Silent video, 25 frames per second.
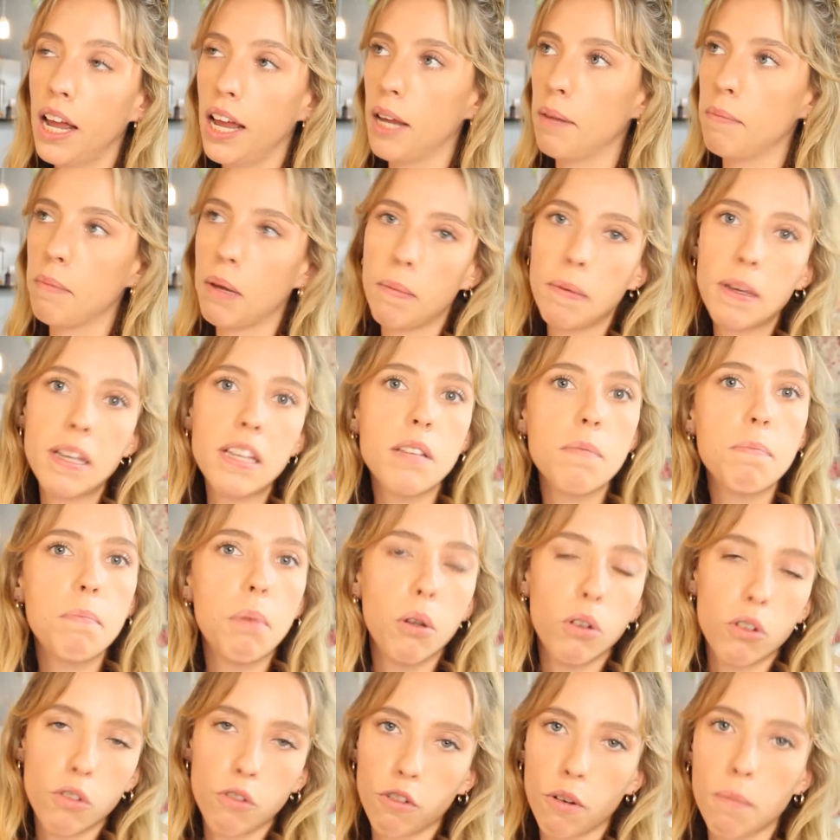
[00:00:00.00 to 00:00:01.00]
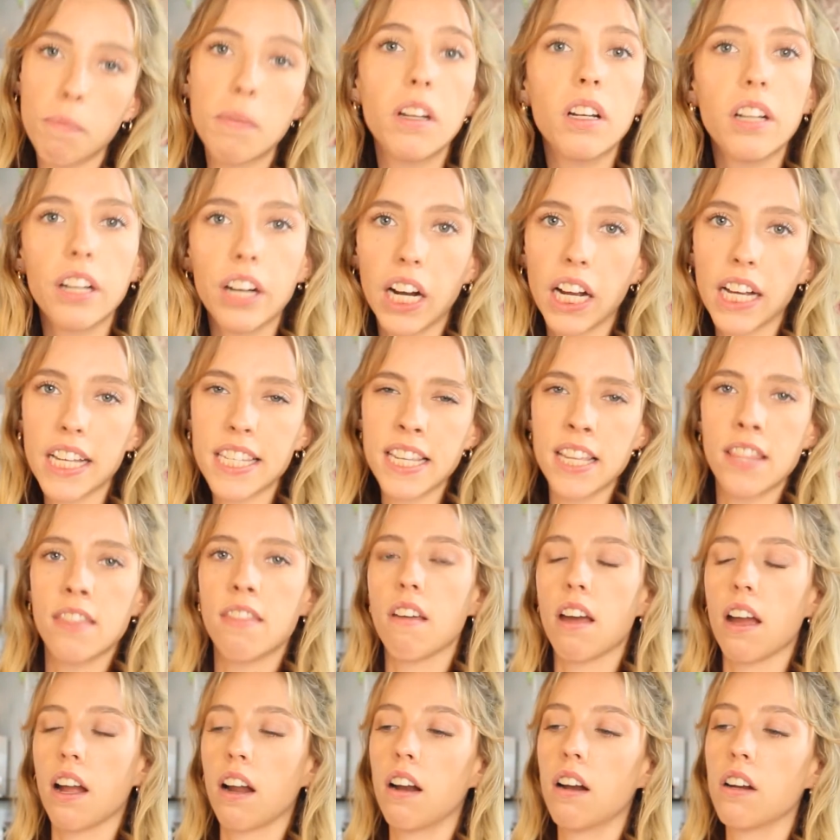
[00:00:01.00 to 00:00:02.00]
and maybe pull from the lyrics
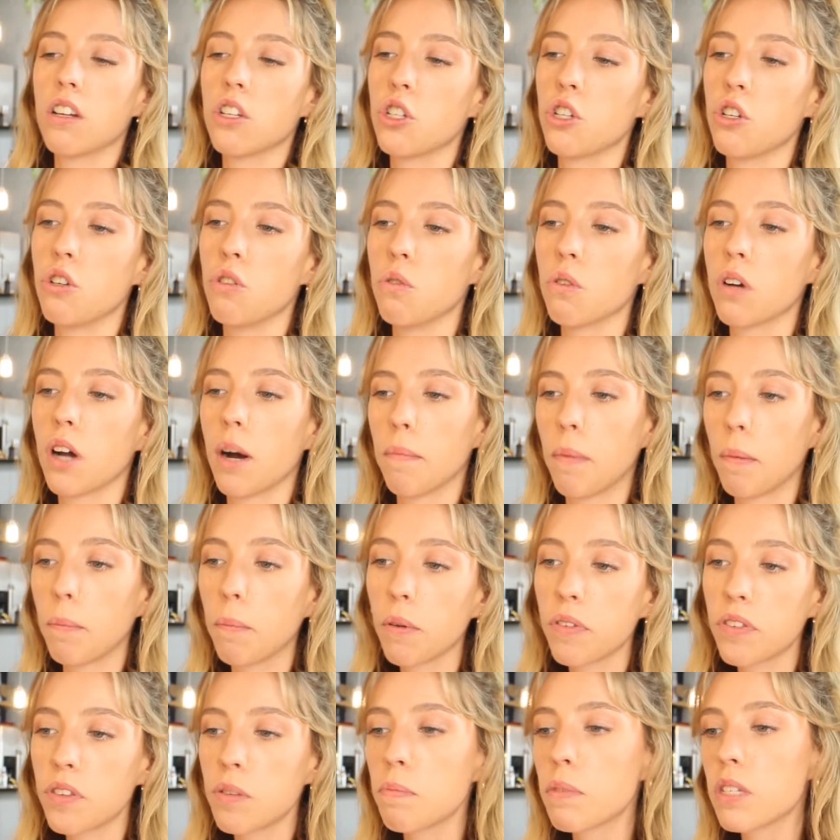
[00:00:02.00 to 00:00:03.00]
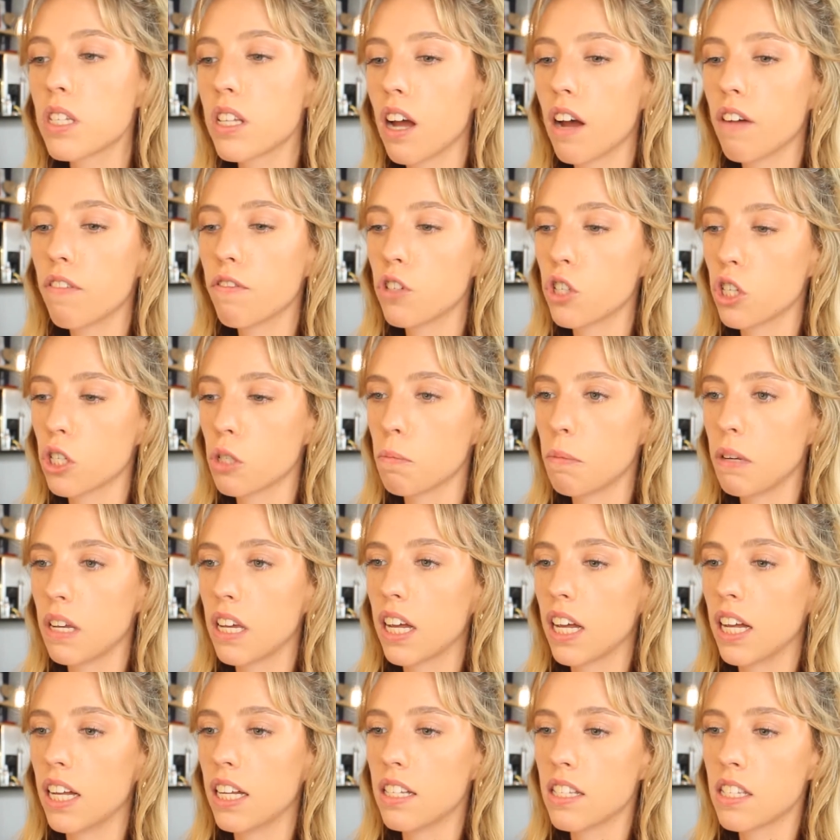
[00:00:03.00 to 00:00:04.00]
in there to come up with some stuff, just
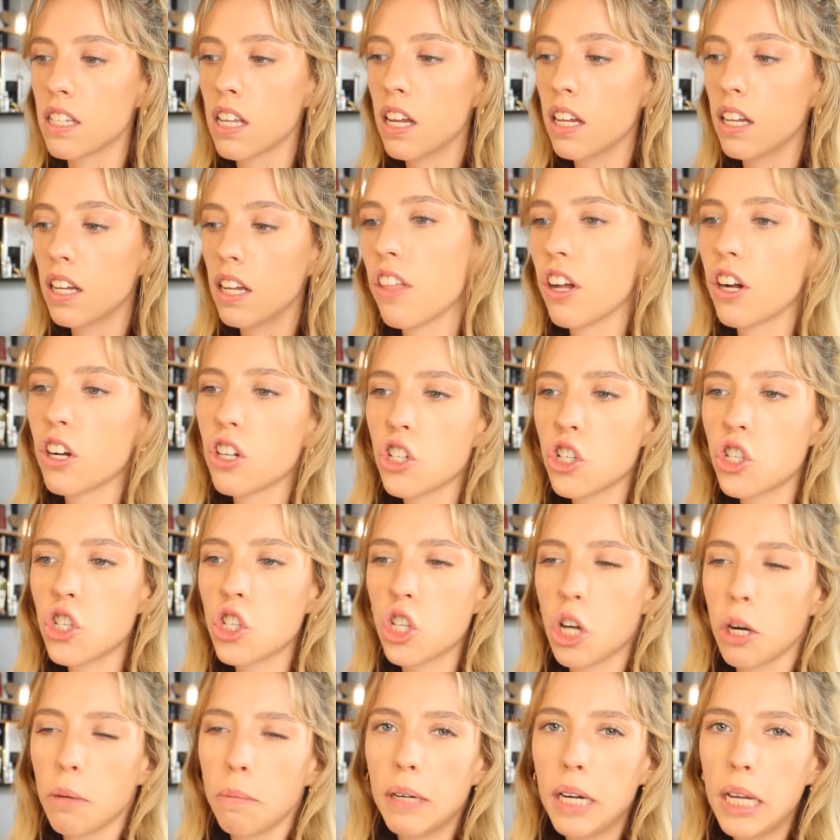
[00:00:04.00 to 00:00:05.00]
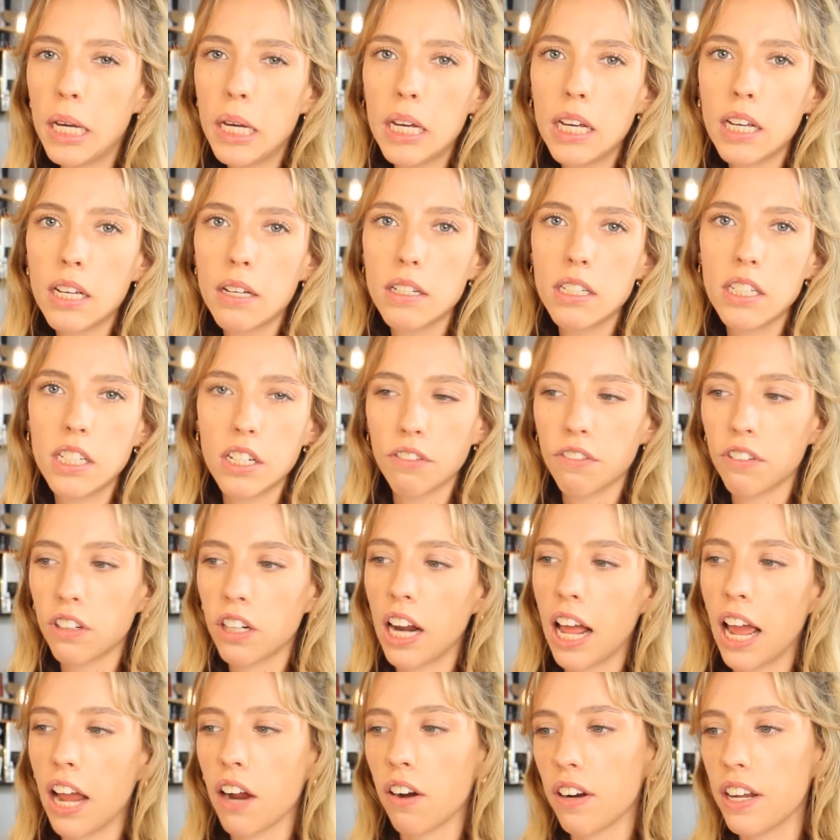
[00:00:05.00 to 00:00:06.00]
because there are just so many
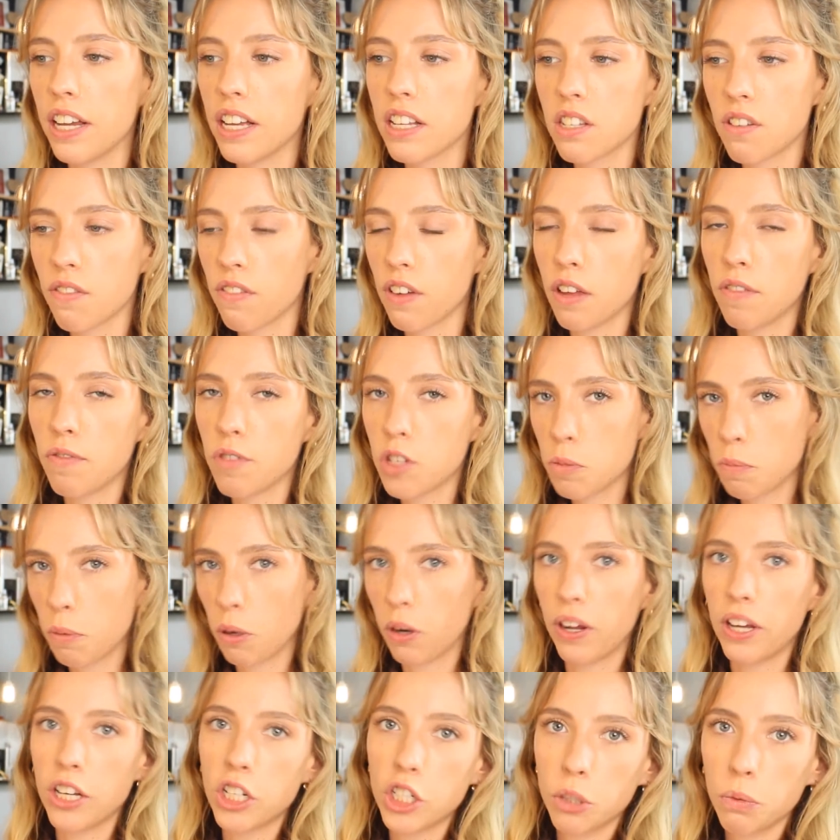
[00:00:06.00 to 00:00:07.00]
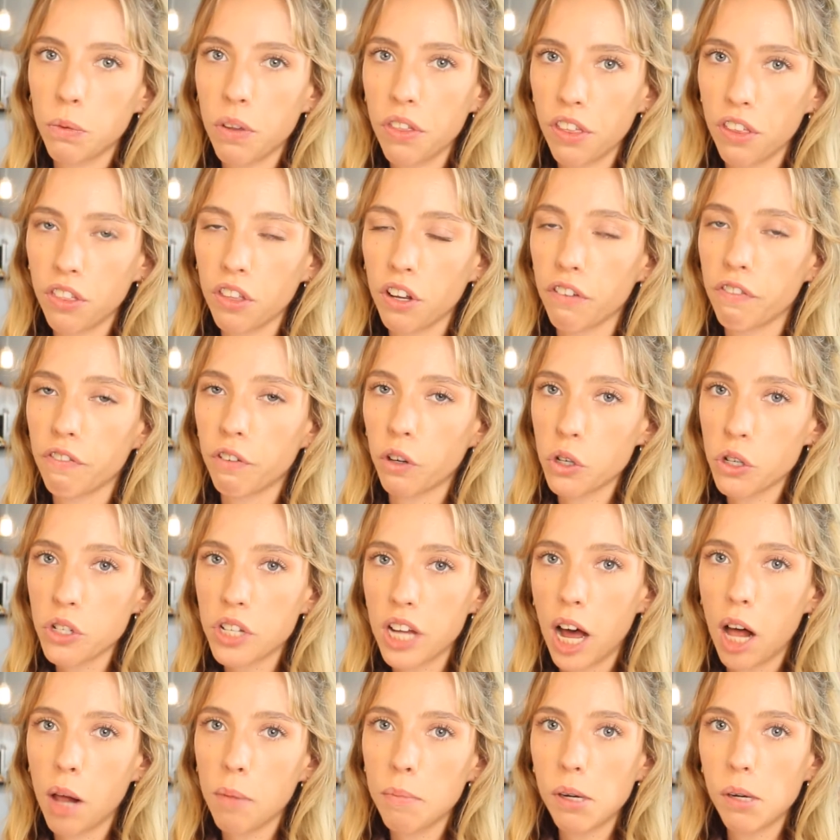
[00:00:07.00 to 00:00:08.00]
different areas of inspiration within their
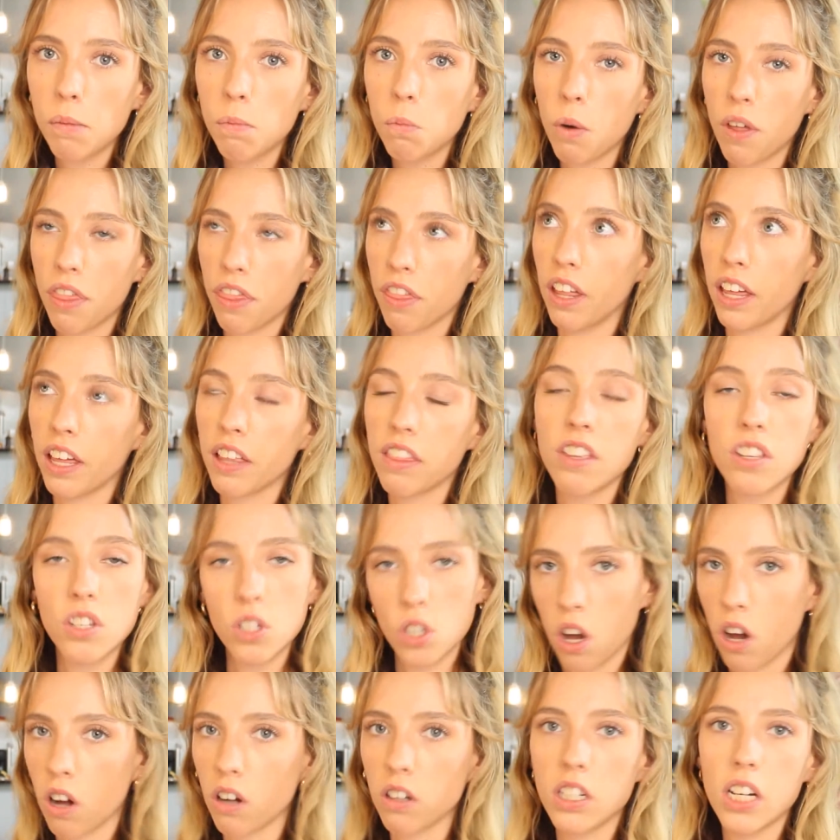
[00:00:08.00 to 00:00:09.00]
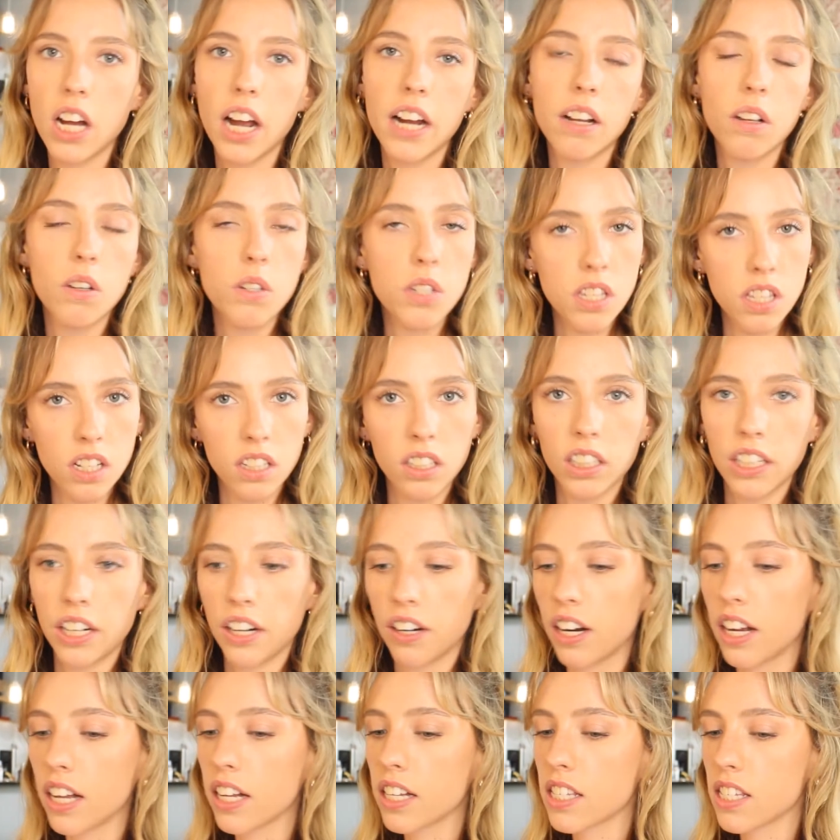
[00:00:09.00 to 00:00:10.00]
first album with like the song titles and the
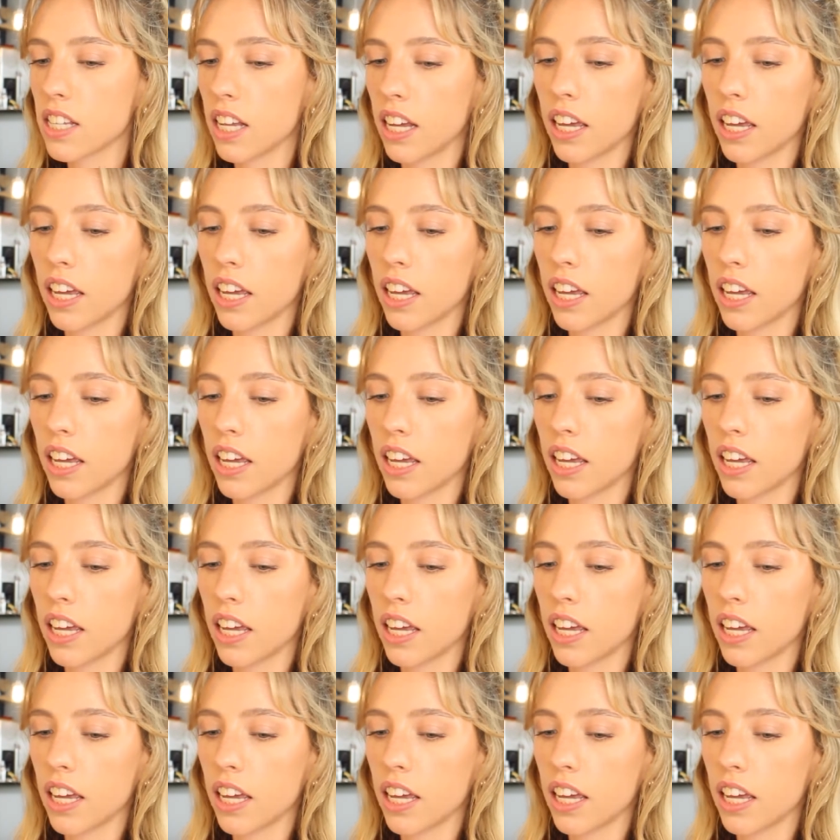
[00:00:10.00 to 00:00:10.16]
lyrics.